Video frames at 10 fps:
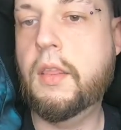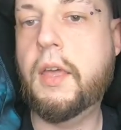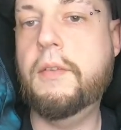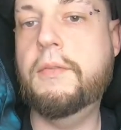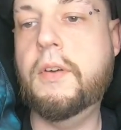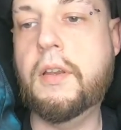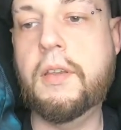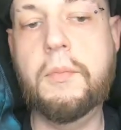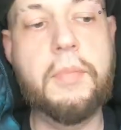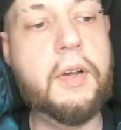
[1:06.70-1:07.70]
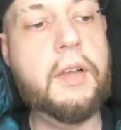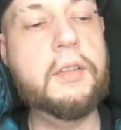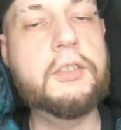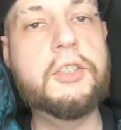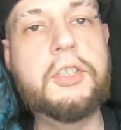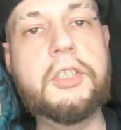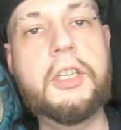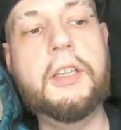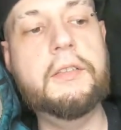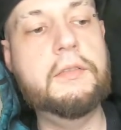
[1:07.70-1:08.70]
that fucking pile of
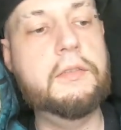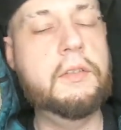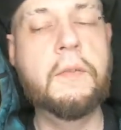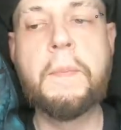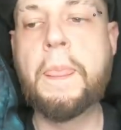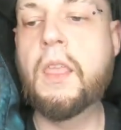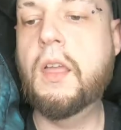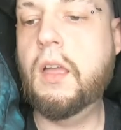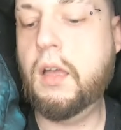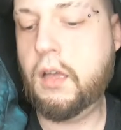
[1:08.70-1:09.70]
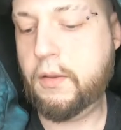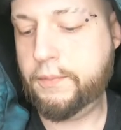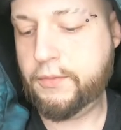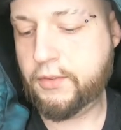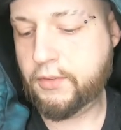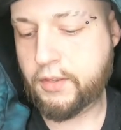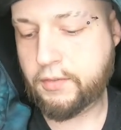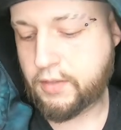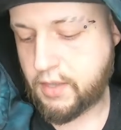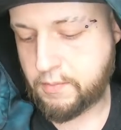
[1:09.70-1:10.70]
shit.
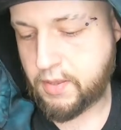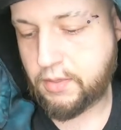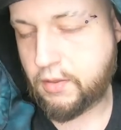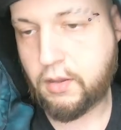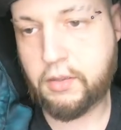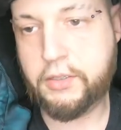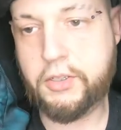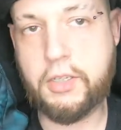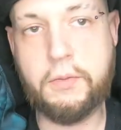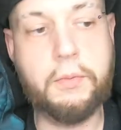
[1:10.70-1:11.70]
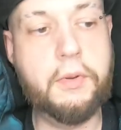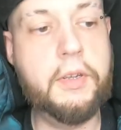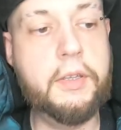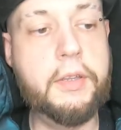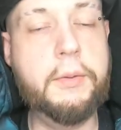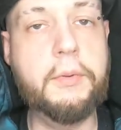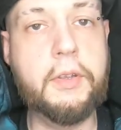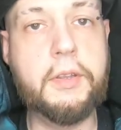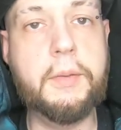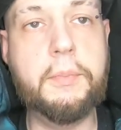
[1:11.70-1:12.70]
Snuff Tape Anthology really,
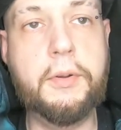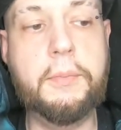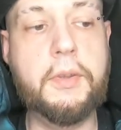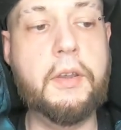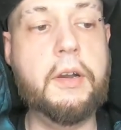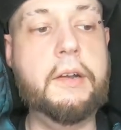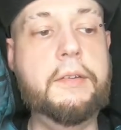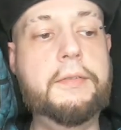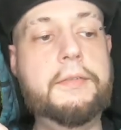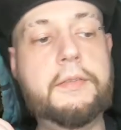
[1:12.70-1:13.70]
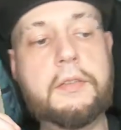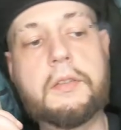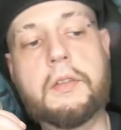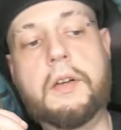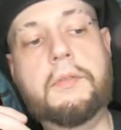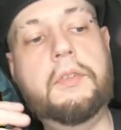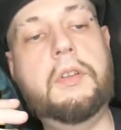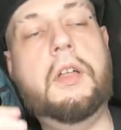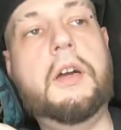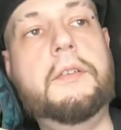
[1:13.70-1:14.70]
really put me off of a
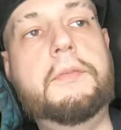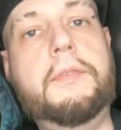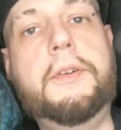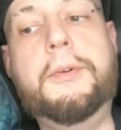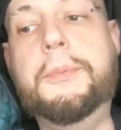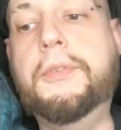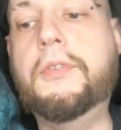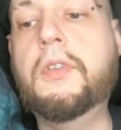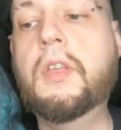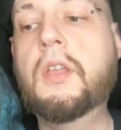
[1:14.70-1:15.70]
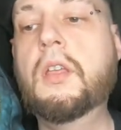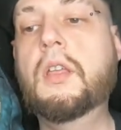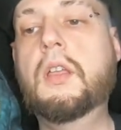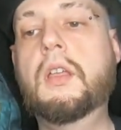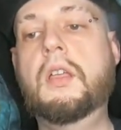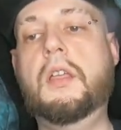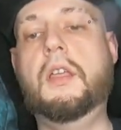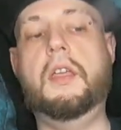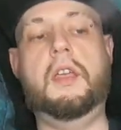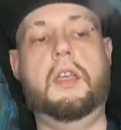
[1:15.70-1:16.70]
lot of films
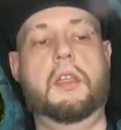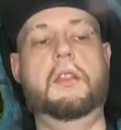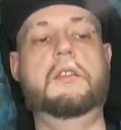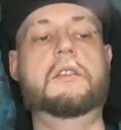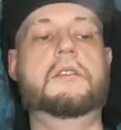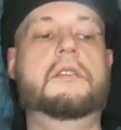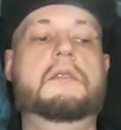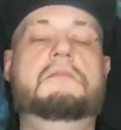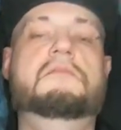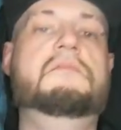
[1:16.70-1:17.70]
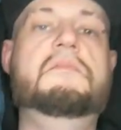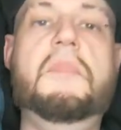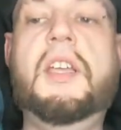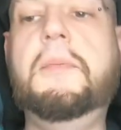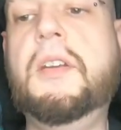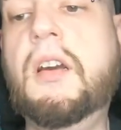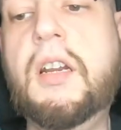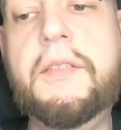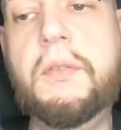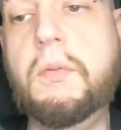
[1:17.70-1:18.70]
and just made me
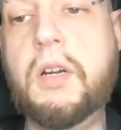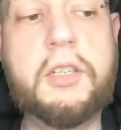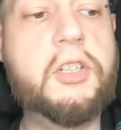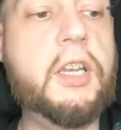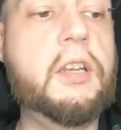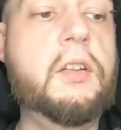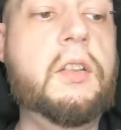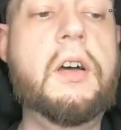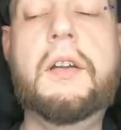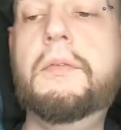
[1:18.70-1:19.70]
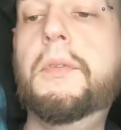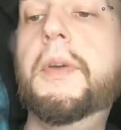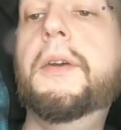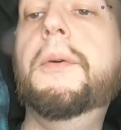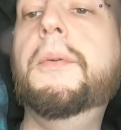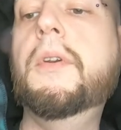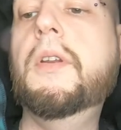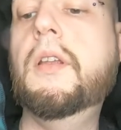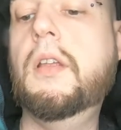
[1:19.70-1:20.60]
not even want to check a lot of them out.